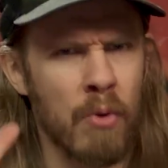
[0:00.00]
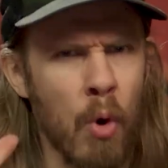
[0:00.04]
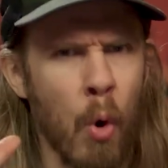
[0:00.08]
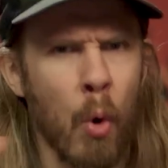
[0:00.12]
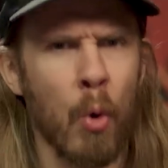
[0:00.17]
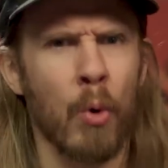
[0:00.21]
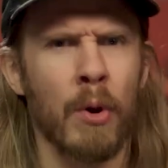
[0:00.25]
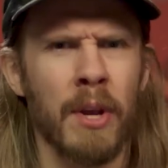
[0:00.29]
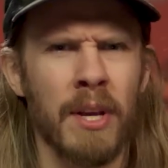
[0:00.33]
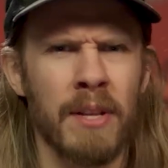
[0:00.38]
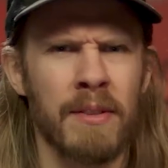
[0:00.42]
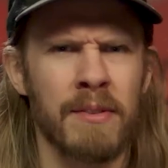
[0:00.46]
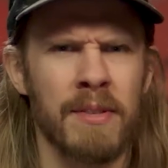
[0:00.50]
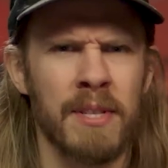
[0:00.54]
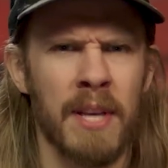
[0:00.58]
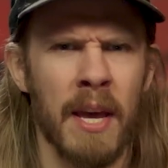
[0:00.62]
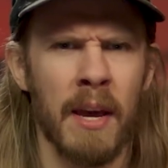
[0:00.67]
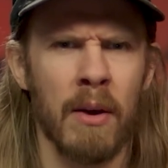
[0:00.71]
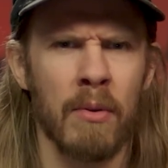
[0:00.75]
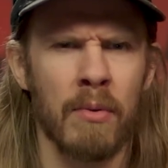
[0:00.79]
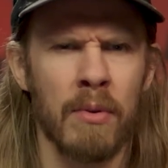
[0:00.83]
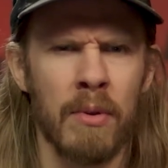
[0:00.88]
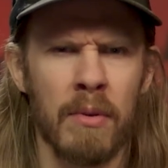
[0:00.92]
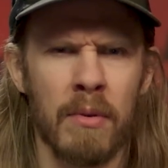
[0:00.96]
organ
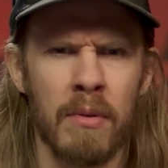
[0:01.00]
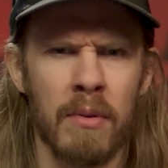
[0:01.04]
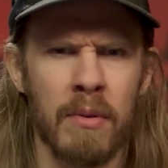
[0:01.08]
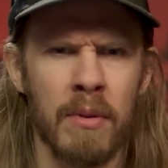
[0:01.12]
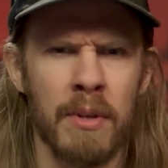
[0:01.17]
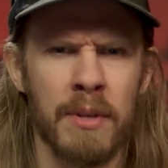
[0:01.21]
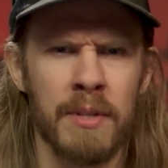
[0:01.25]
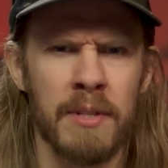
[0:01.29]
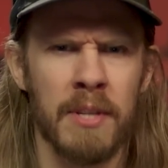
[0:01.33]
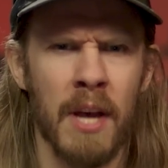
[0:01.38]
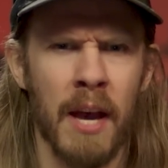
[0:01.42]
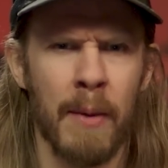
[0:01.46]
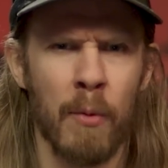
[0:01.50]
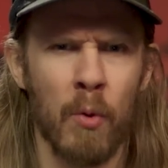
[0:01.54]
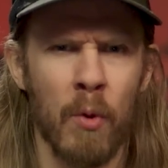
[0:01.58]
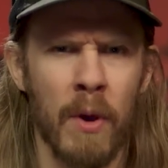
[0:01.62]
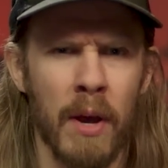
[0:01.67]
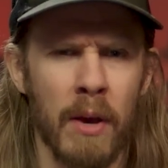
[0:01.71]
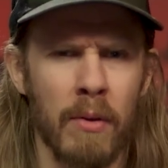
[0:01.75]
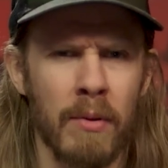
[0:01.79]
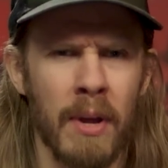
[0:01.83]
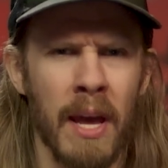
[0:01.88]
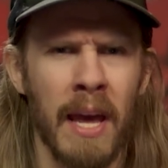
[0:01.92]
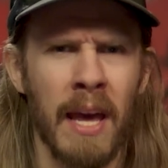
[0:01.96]
sound this time
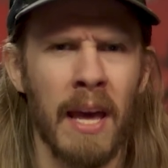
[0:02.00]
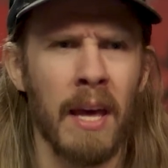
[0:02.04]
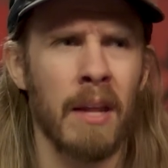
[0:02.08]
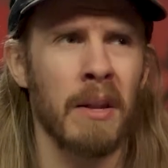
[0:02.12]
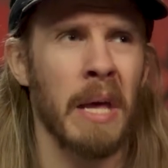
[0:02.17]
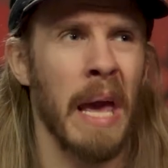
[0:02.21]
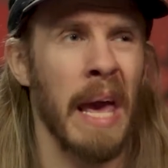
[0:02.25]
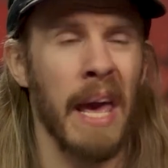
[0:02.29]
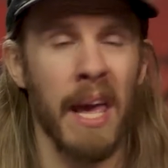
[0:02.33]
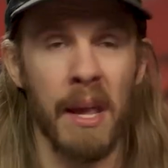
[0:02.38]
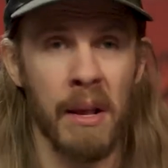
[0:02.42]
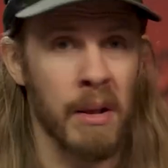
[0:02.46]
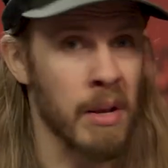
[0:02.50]
around, and hey,